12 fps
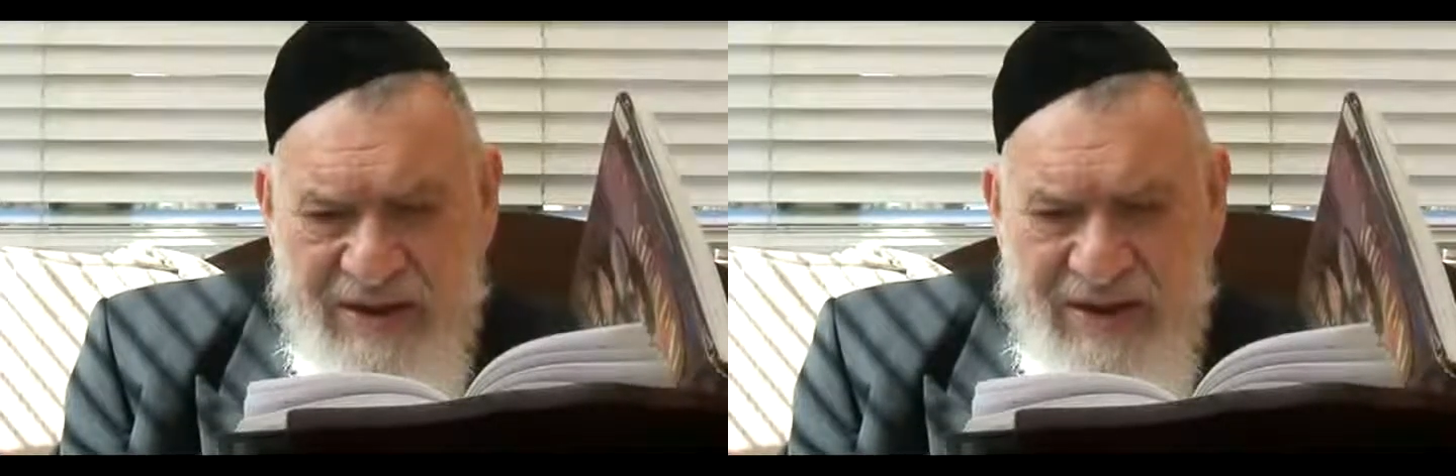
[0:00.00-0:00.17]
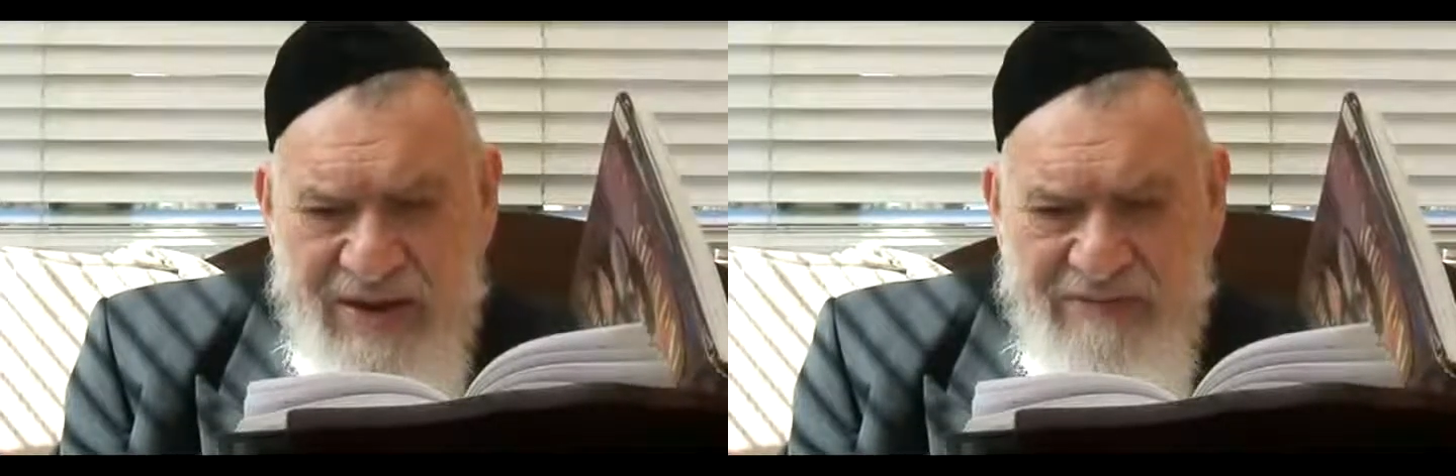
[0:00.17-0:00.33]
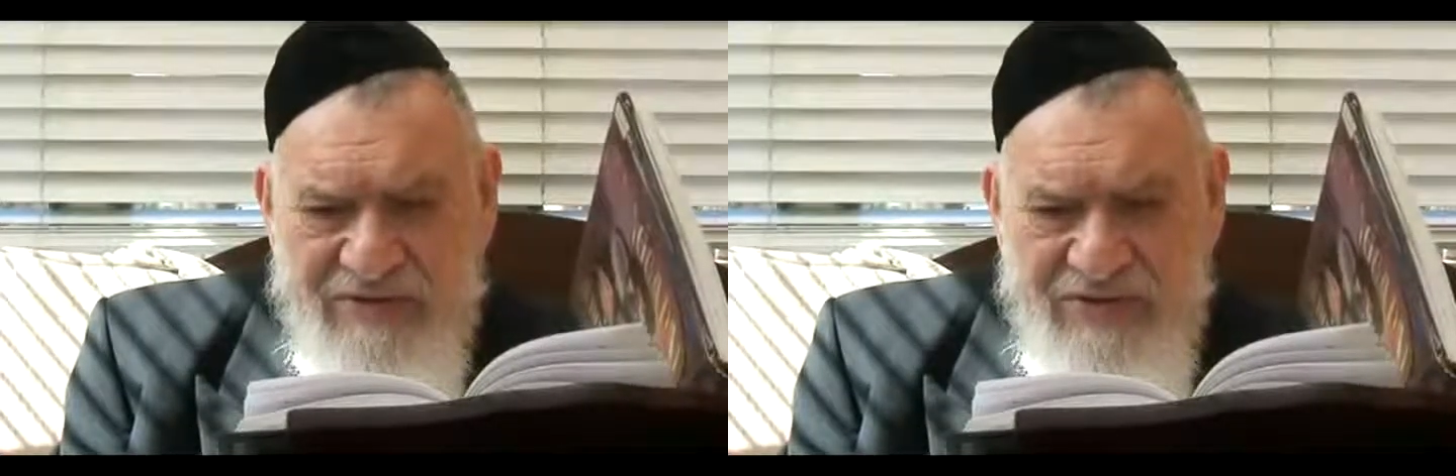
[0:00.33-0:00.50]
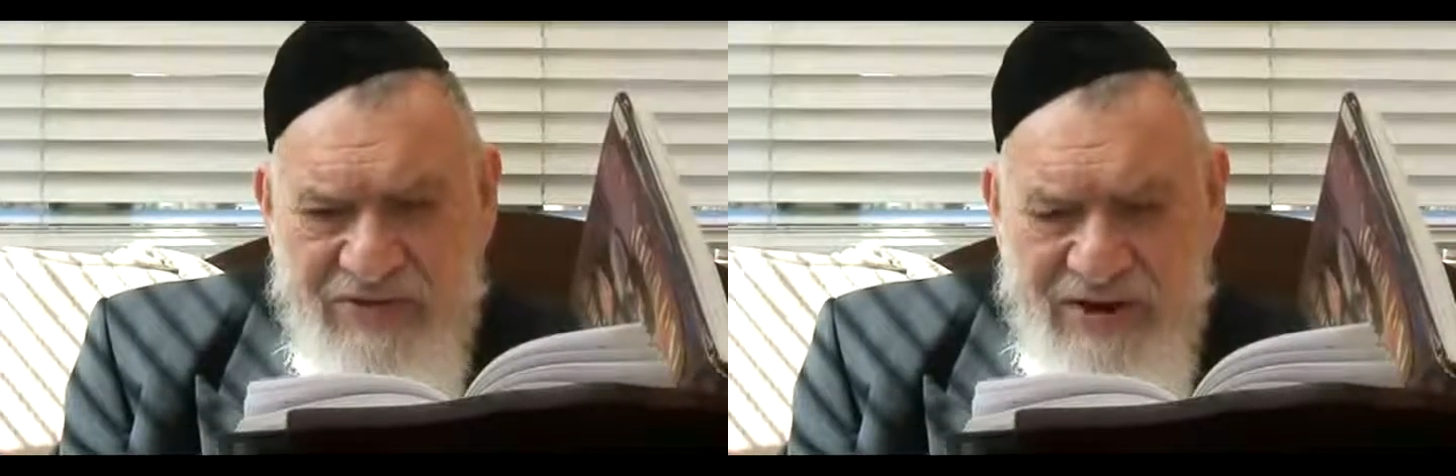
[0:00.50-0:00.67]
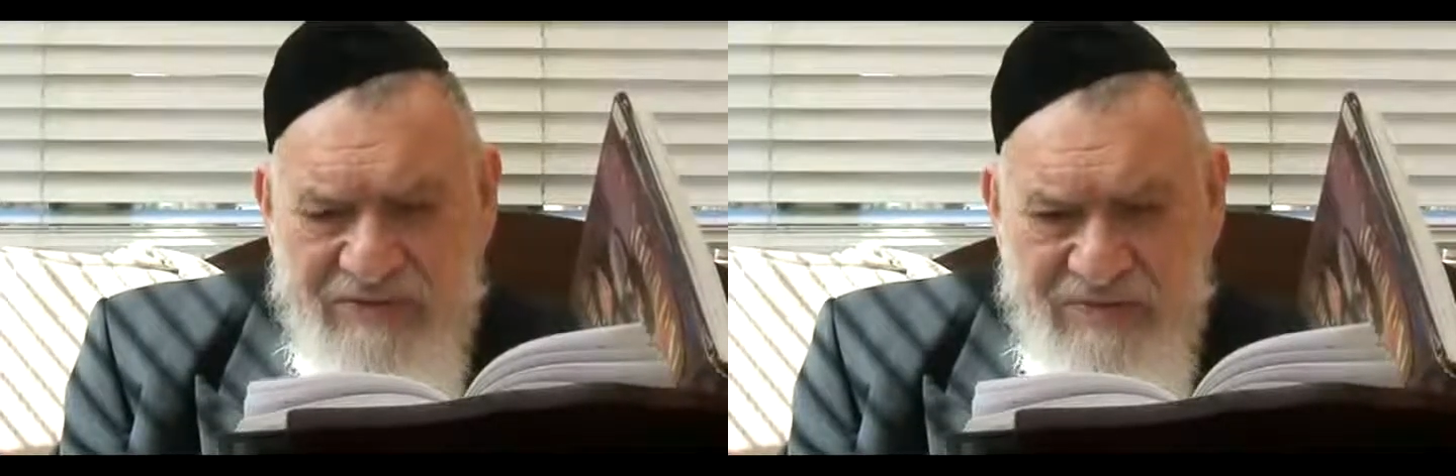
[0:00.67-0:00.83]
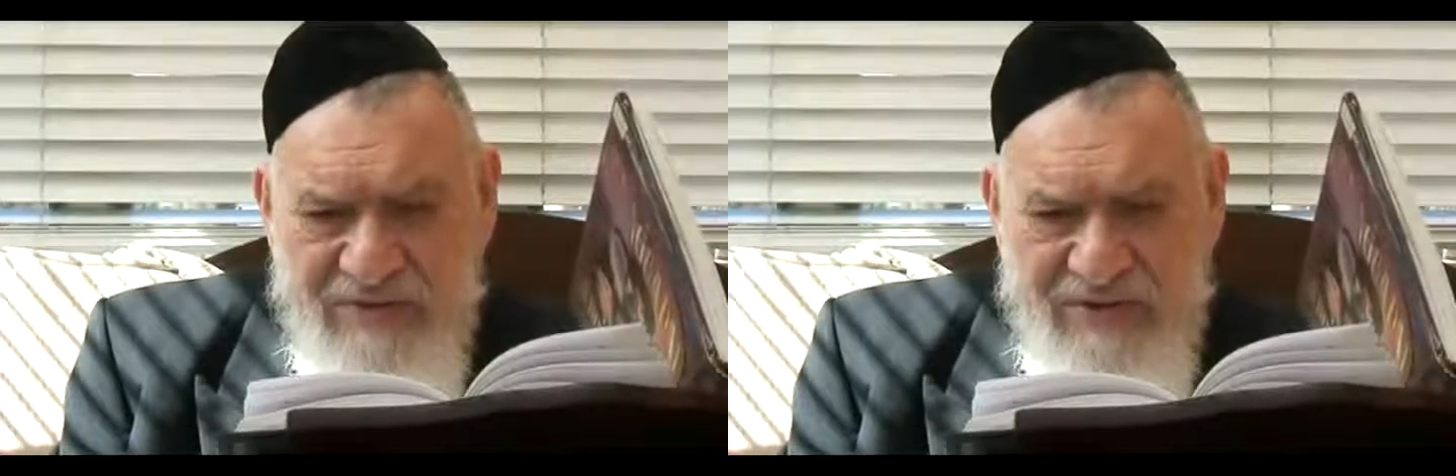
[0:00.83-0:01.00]
that heaven should
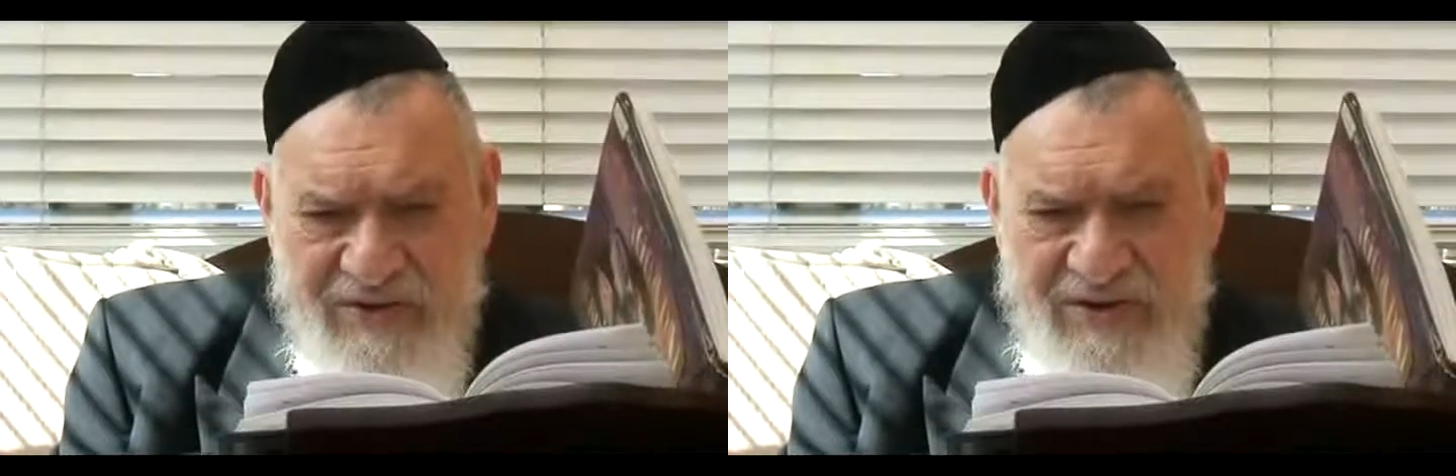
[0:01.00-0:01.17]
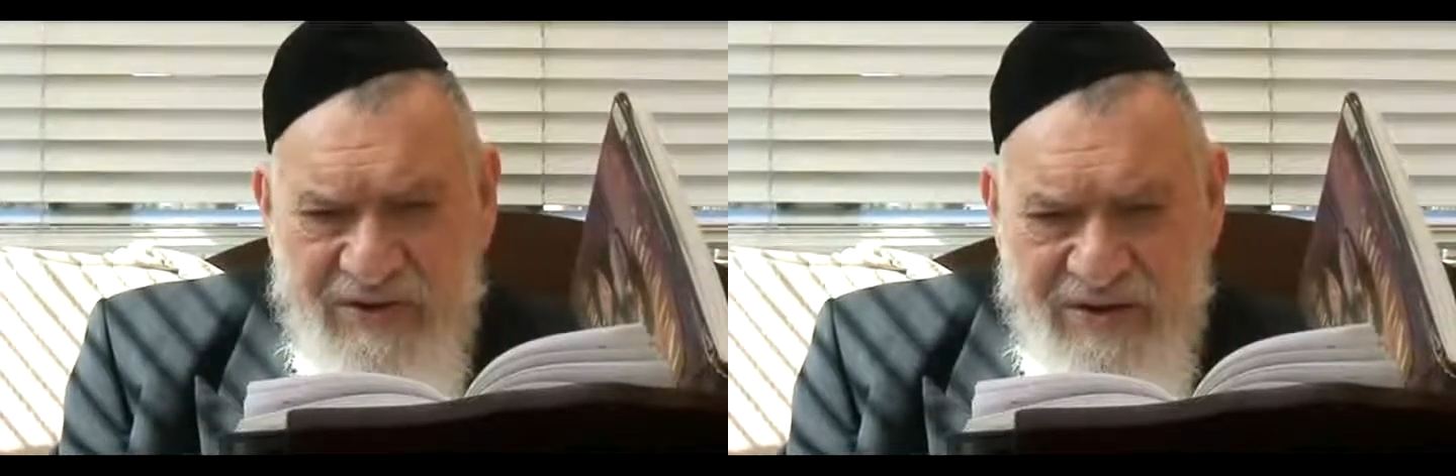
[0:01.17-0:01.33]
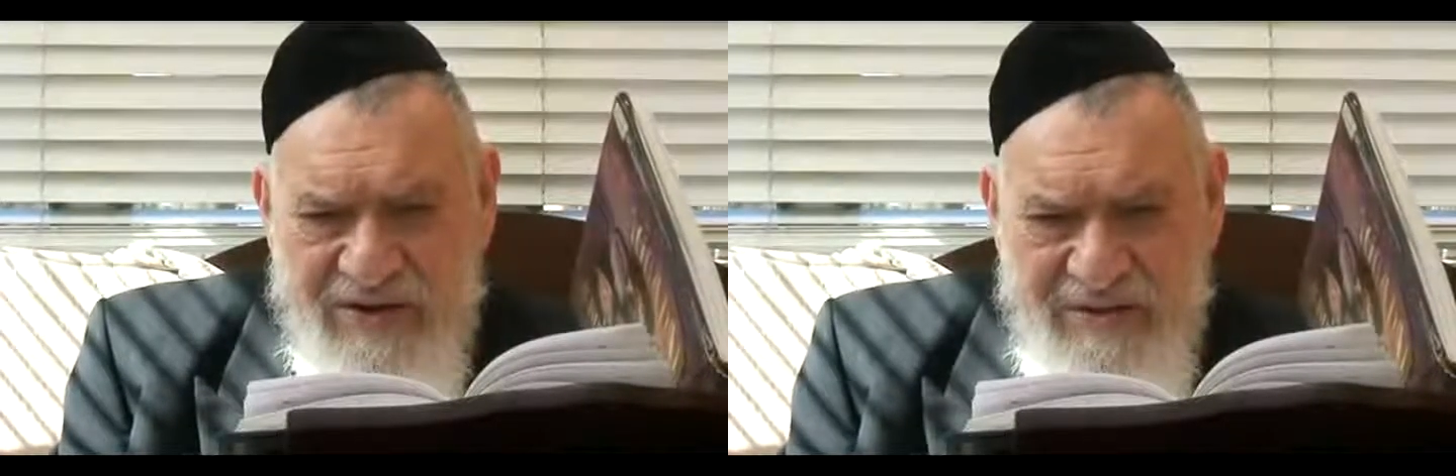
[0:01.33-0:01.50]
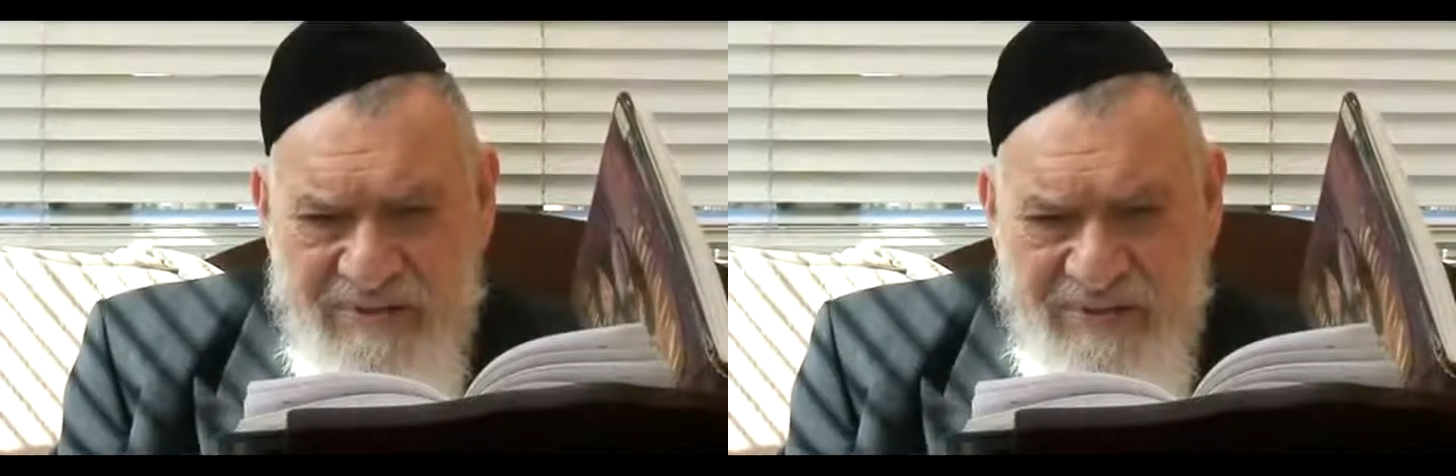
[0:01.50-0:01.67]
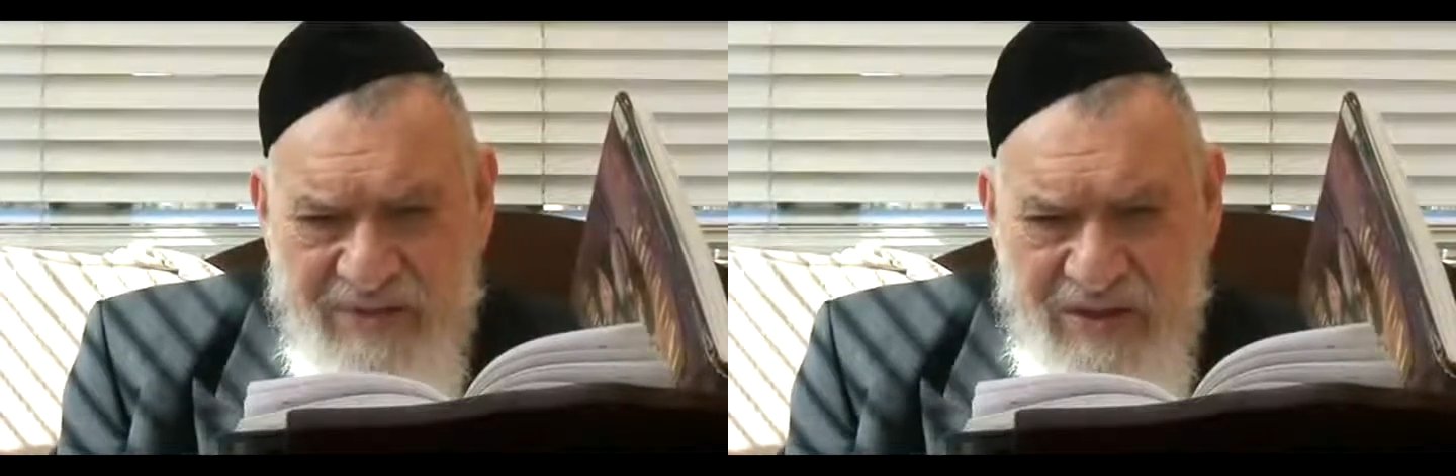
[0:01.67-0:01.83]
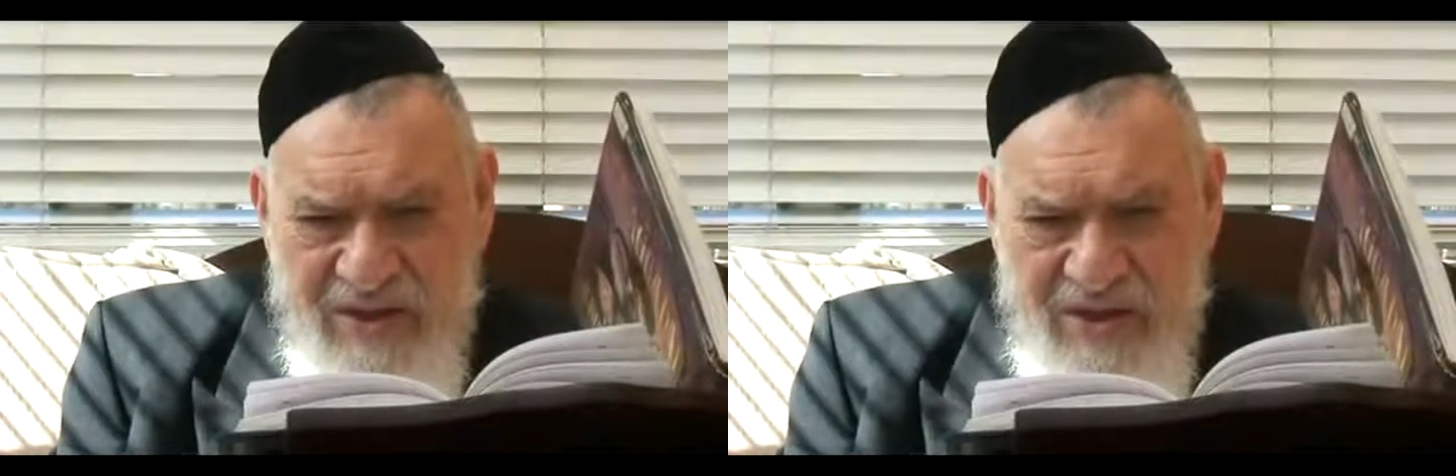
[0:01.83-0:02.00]
have mercy on him.